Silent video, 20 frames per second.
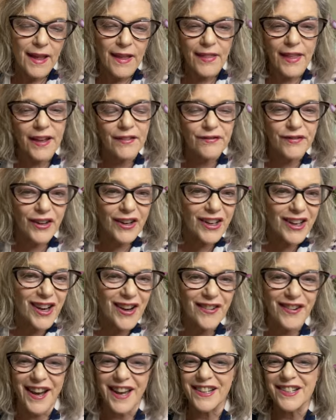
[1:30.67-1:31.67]
That
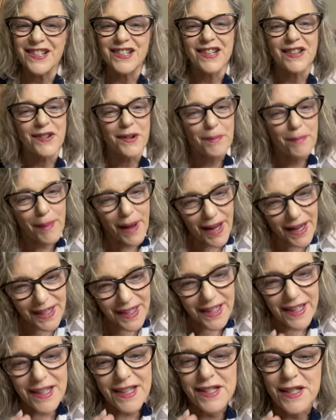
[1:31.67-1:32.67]
Virgo energy
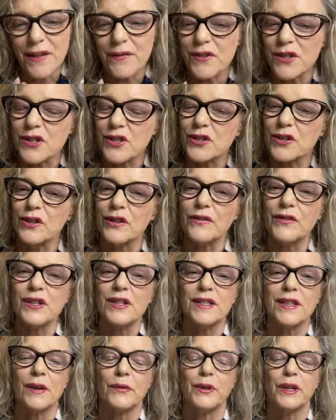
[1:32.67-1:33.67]
reminding us of the
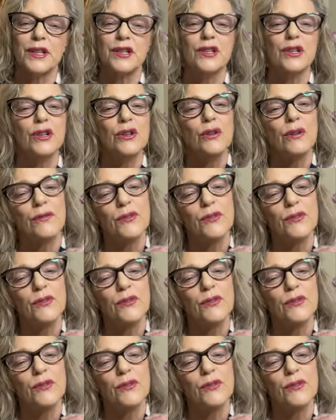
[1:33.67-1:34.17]
service that we do,